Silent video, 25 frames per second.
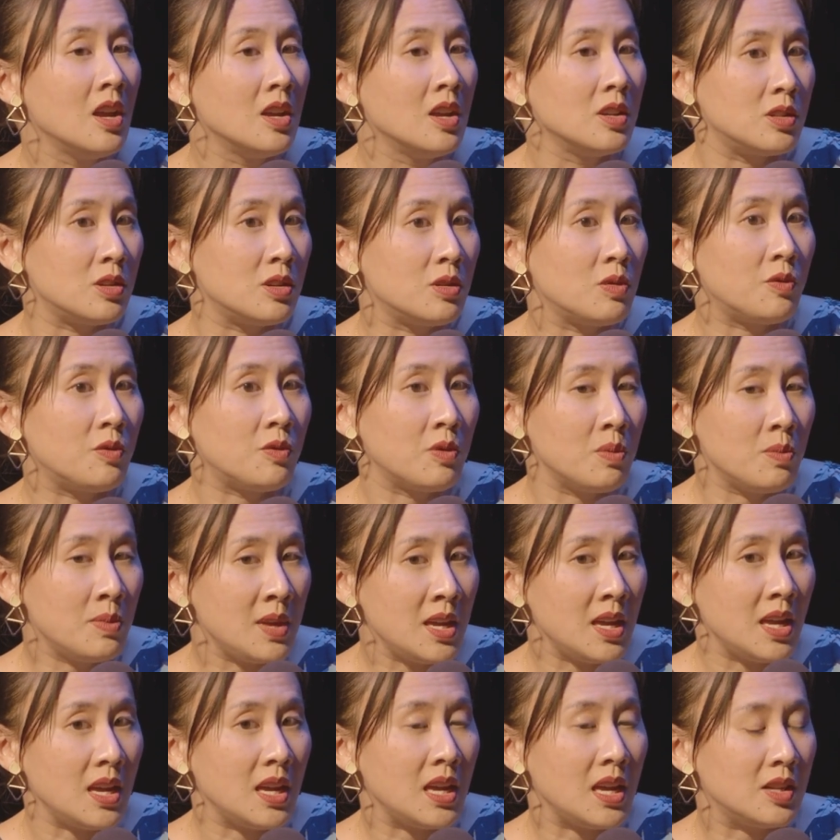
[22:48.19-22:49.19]
So for
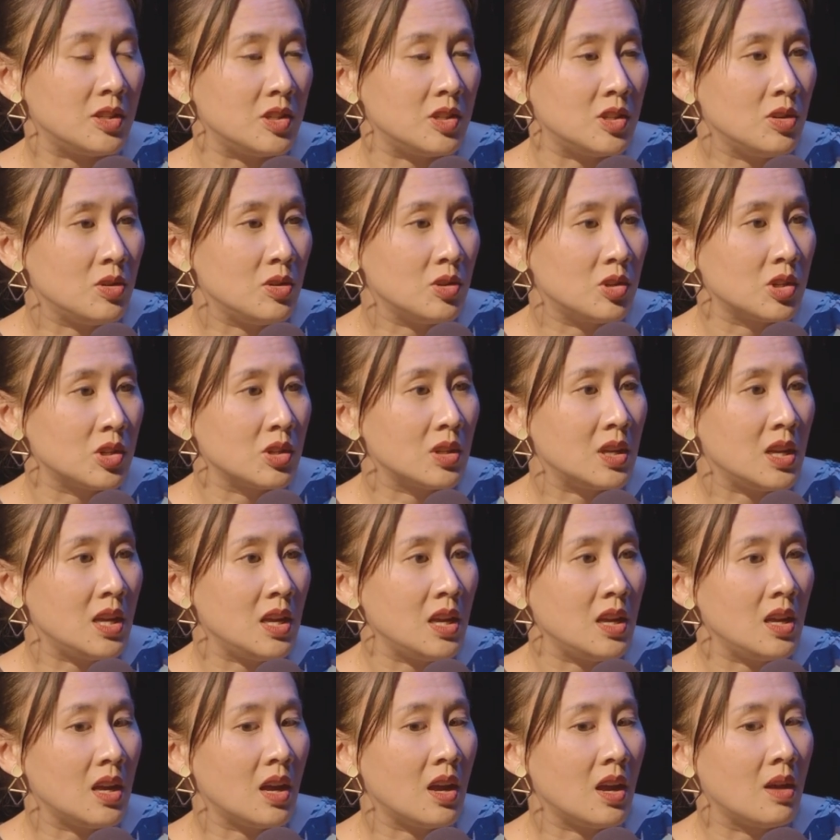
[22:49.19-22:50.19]
me, it's
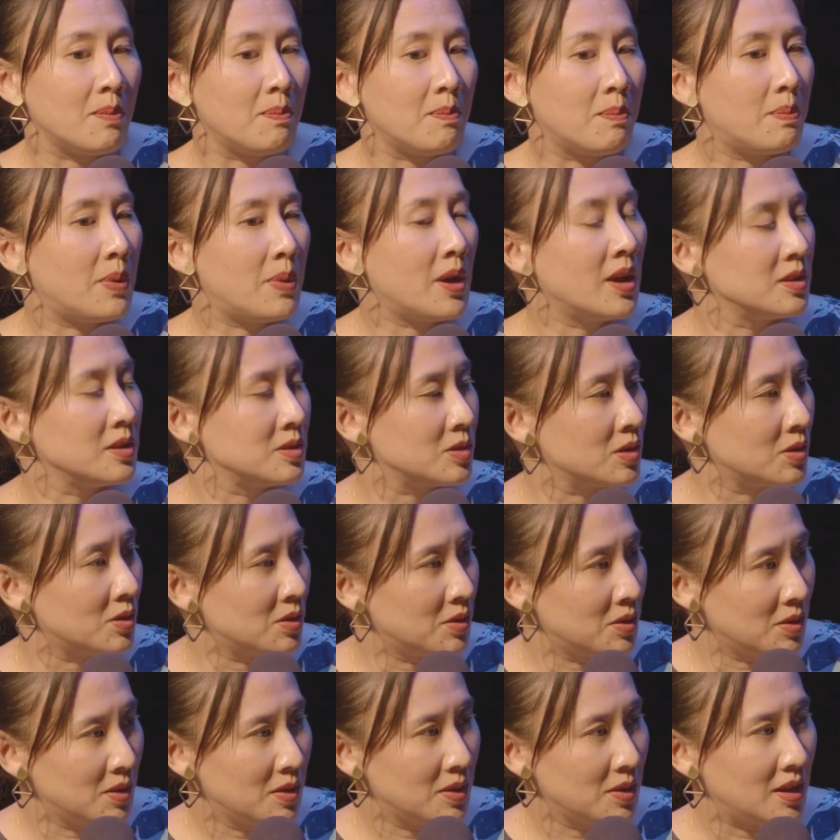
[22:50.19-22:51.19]
usually a
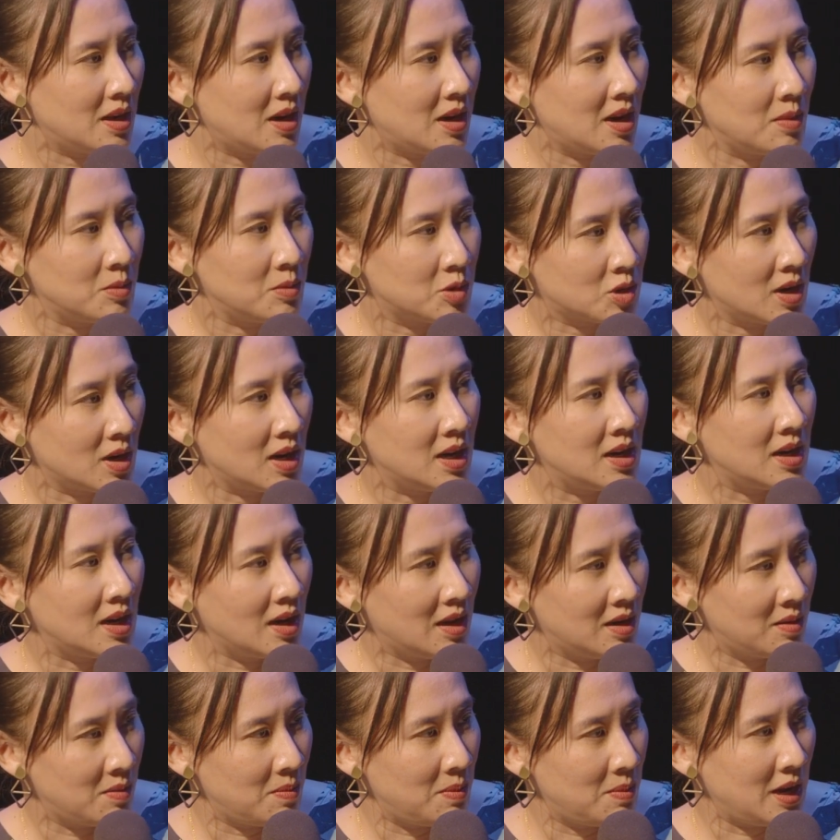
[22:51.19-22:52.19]
puzzle that I'm trying to
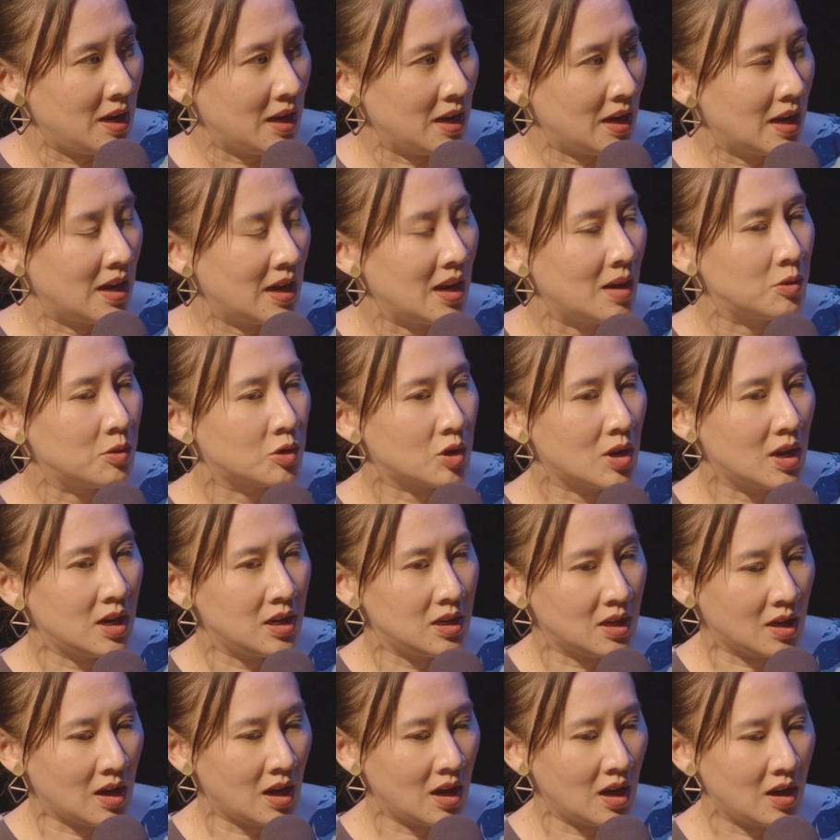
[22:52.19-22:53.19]
unpick, and I'm
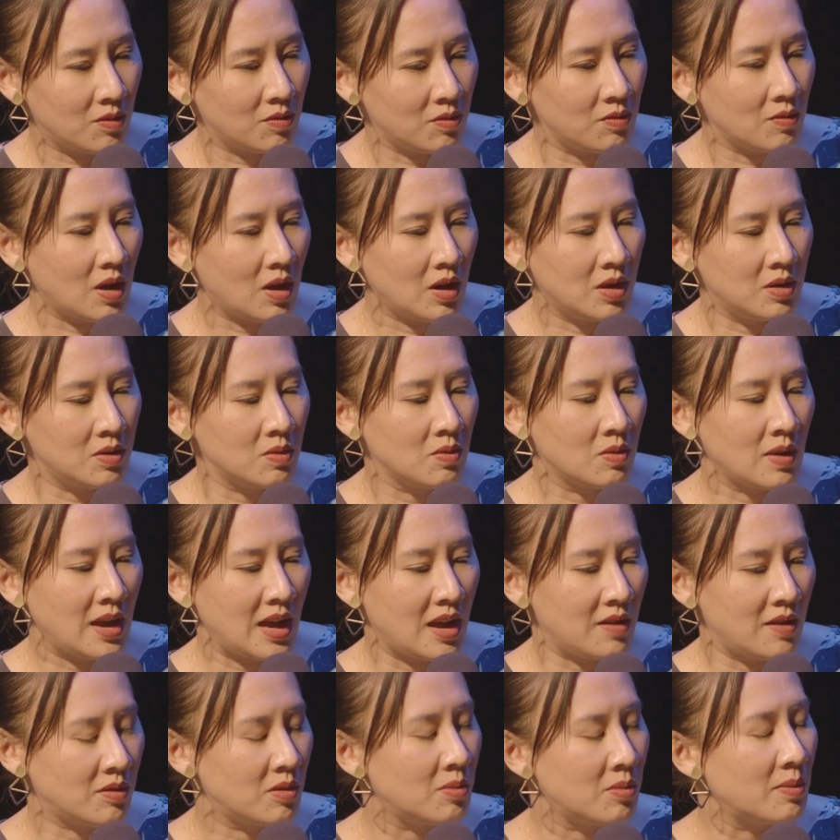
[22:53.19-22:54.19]
trying to kind of
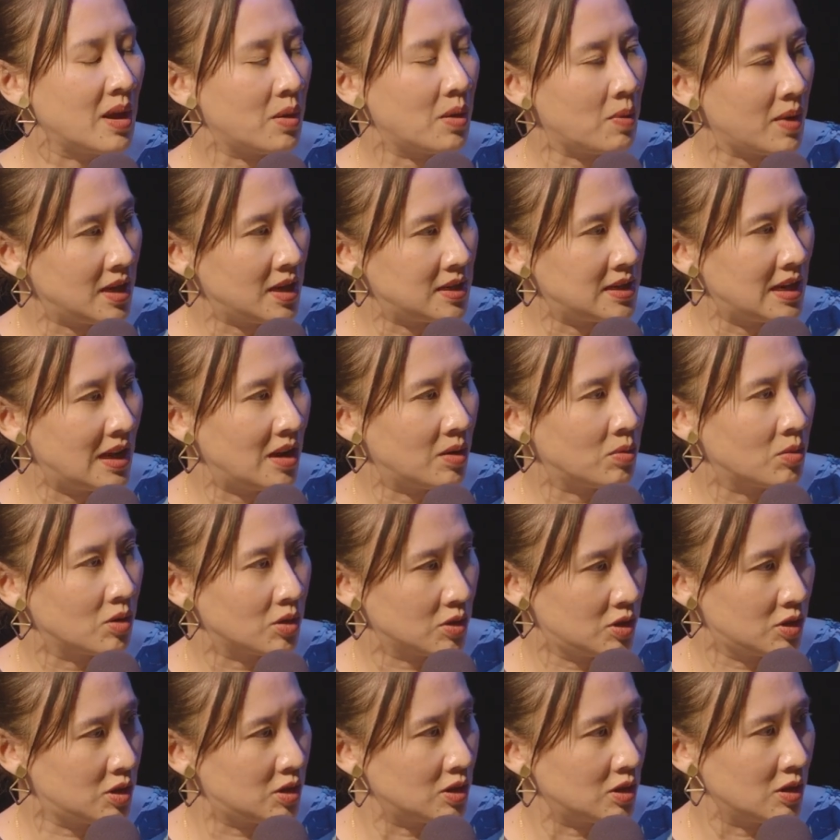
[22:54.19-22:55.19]
unravel my way
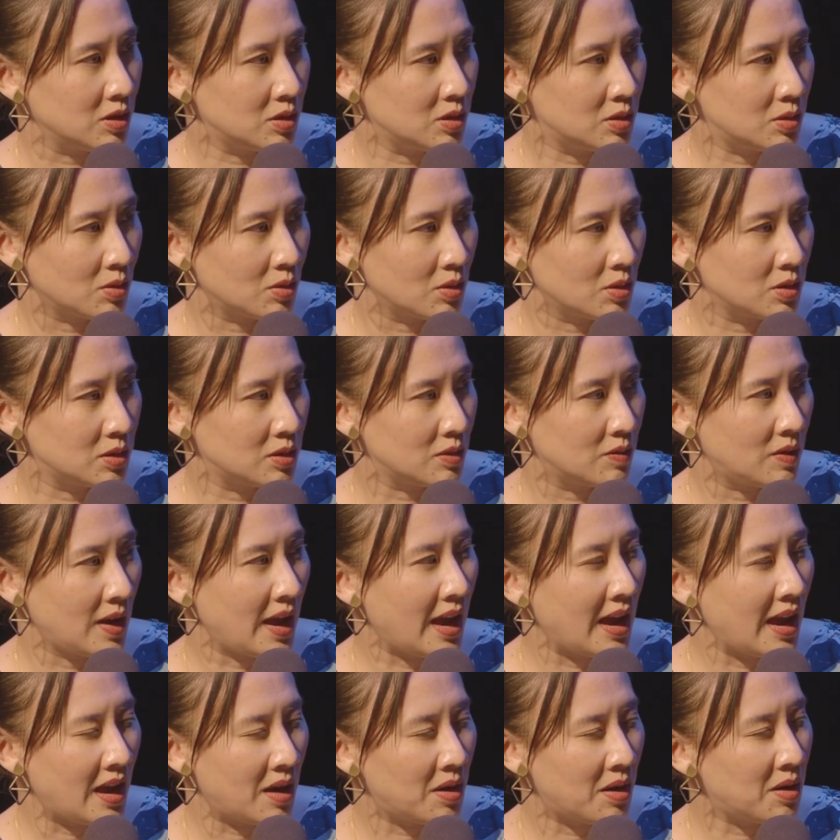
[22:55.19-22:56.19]
downwards to the source of
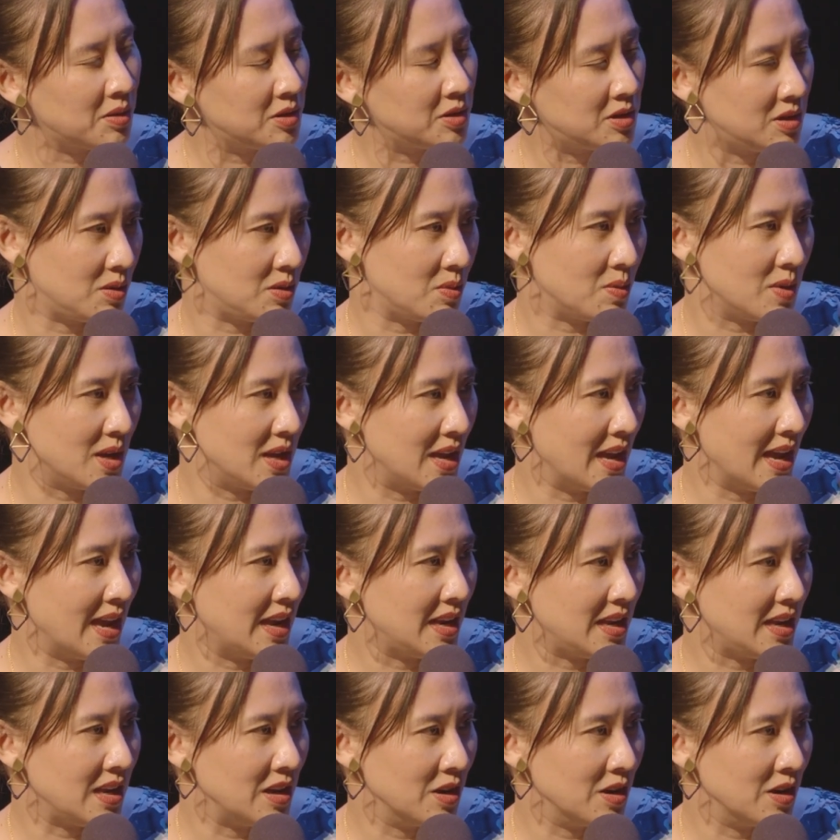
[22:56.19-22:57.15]
how did we get